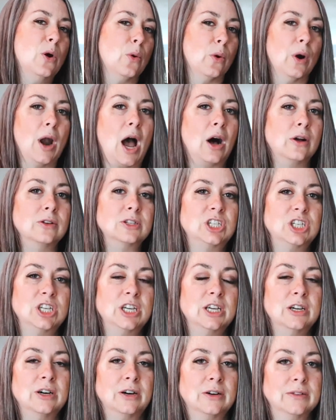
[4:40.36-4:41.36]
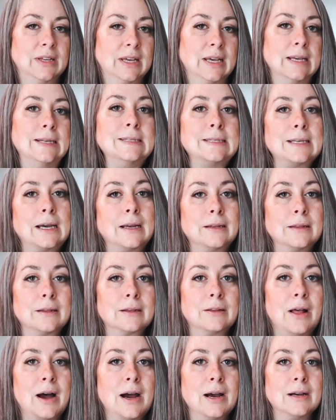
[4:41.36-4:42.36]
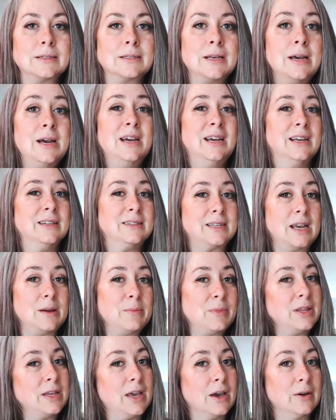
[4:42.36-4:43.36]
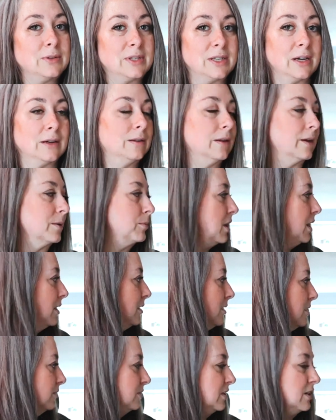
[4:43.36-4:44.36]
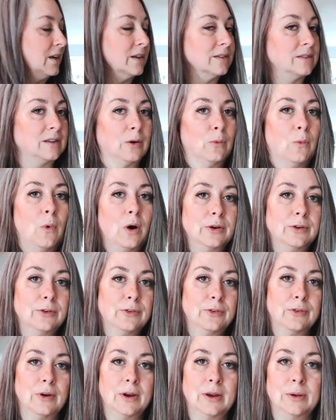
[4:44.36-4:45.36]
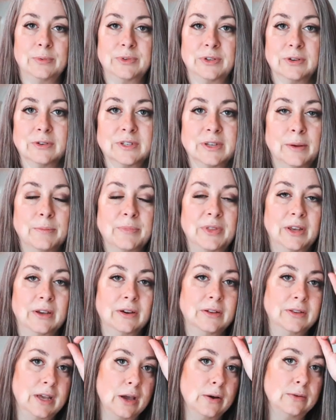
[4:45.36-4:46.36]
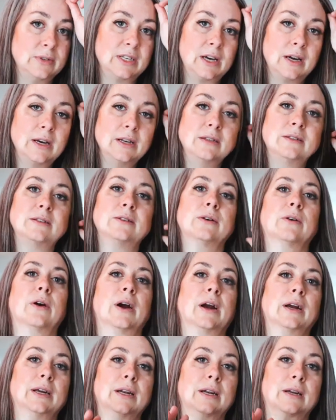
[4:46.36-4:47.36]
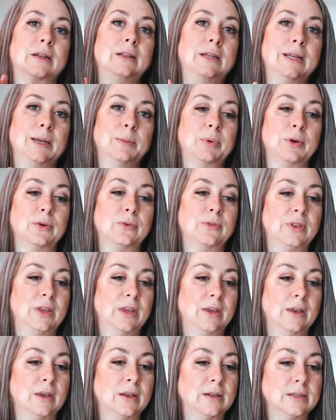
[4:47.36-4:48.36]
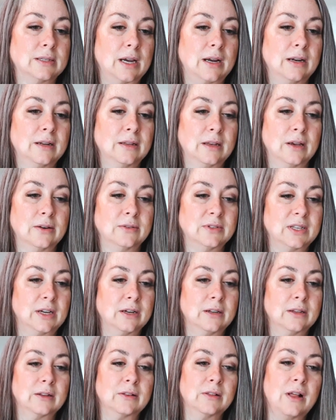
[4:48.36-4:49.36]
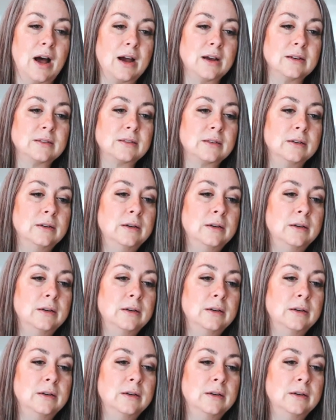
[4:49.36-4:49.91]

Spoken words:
or algae on the inside of the glass, and same on the outside. Like mine often has like water drips or something on the outside, so I'm going to clean both the inside and the outside of the glass.